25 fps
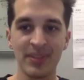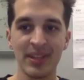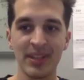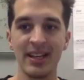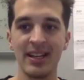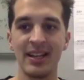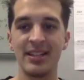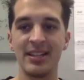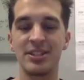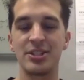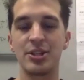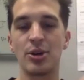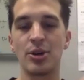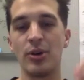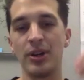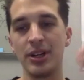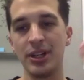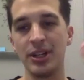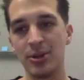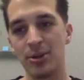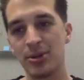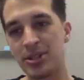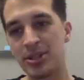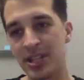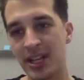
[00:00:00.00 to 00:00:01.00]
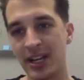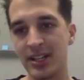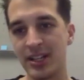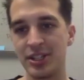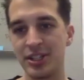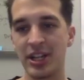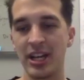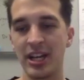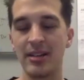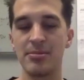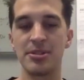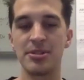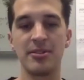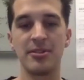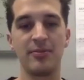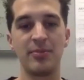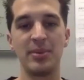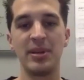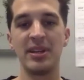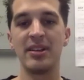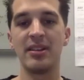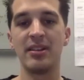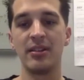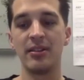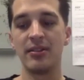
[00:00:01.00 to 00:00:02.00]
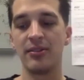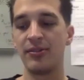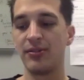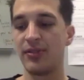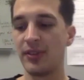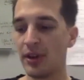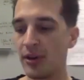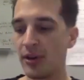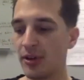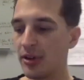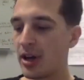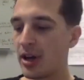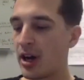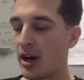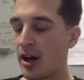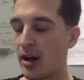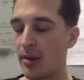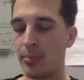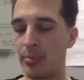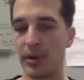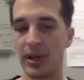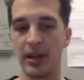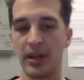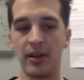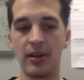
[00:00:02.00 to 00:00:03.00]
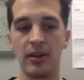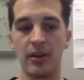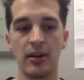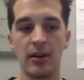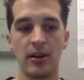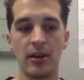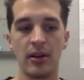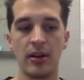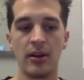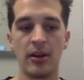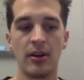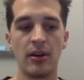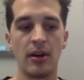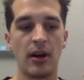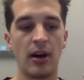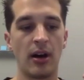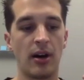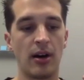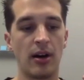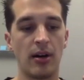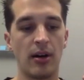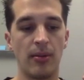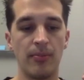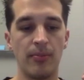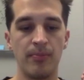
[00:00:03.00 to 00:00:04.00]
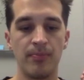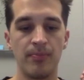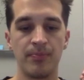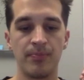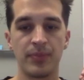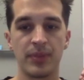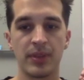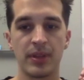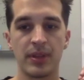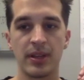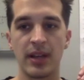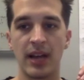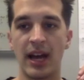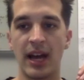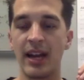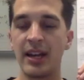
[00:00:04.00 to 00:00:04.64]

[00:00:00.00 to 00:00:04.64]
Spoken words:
And so what you were saying, James, of being filled up, and I'd